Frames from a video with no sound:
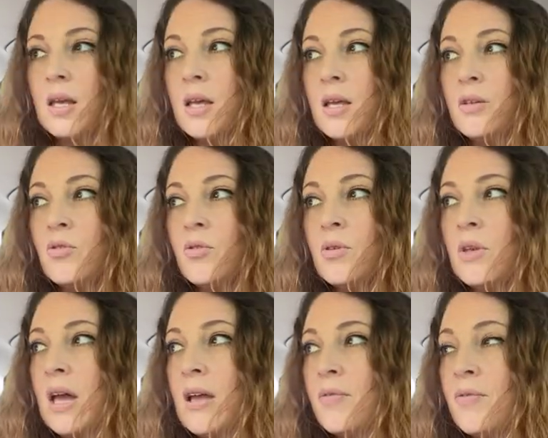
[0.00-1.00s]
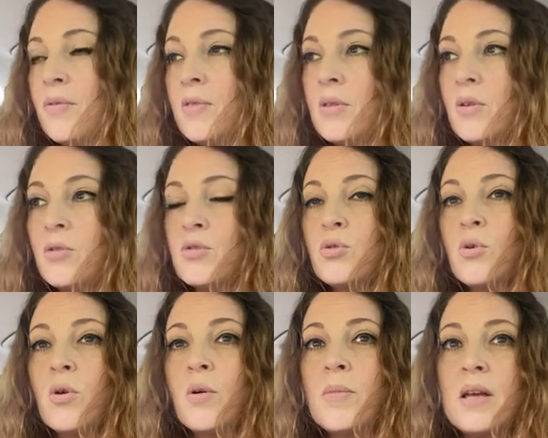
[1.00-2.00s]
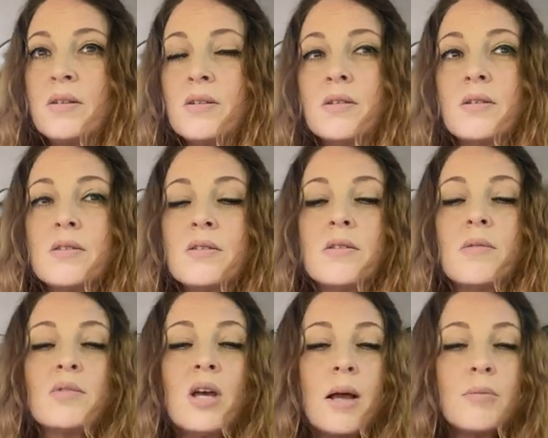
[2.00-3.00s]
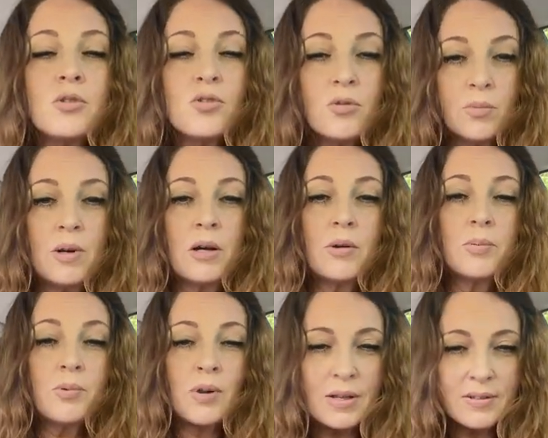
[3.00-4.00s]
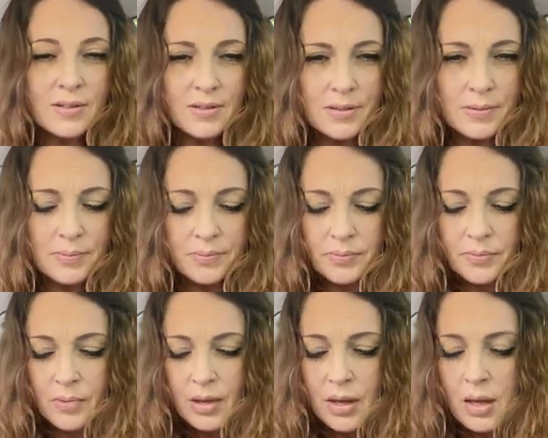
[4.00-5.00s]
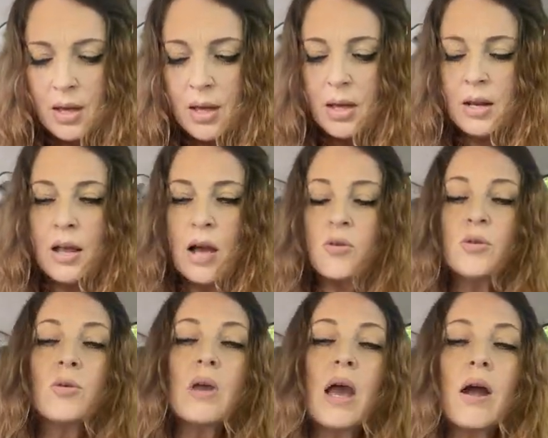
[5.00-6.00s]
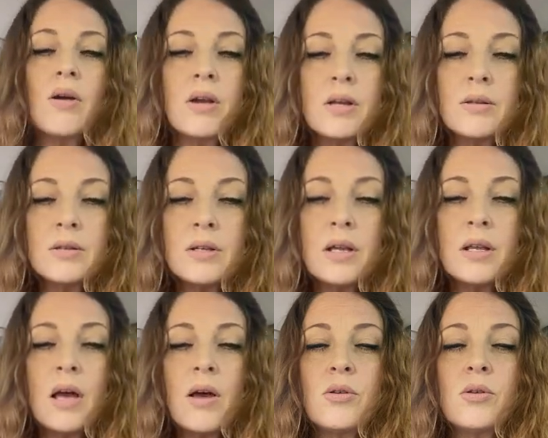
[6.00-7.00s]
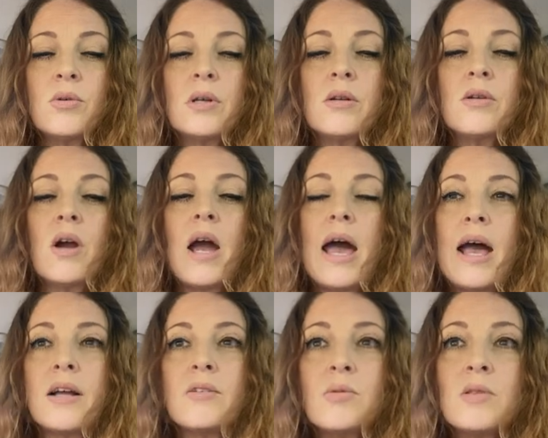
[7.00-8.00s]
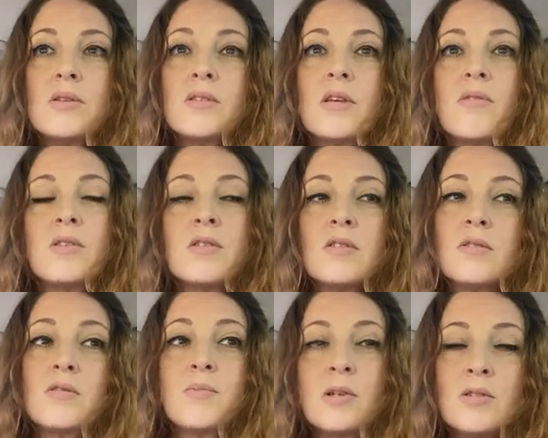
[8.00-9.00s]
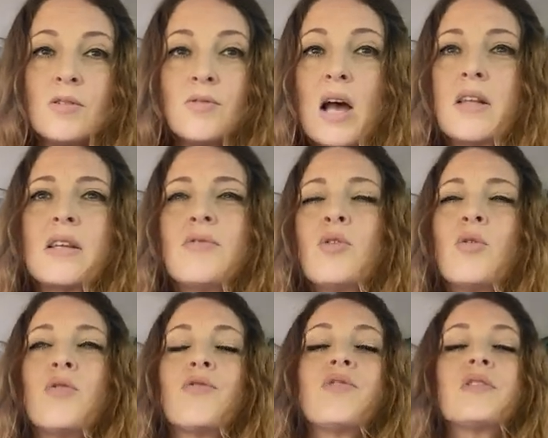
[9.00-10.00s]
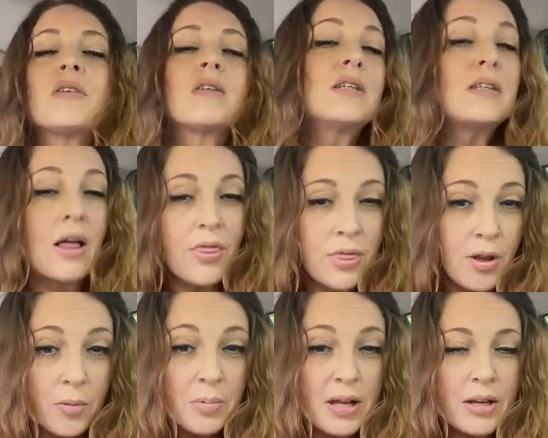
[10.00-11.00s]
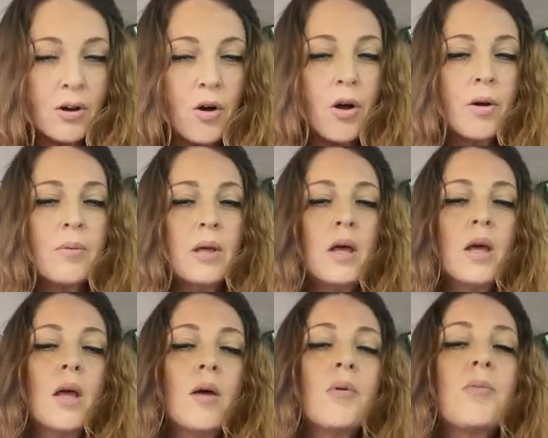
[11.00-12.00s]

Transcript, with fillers: in your life that are tormented, sometimes your mere presence and how you carry and how you interact with the seven spirits of God, even though you're physically not there playing a harp, but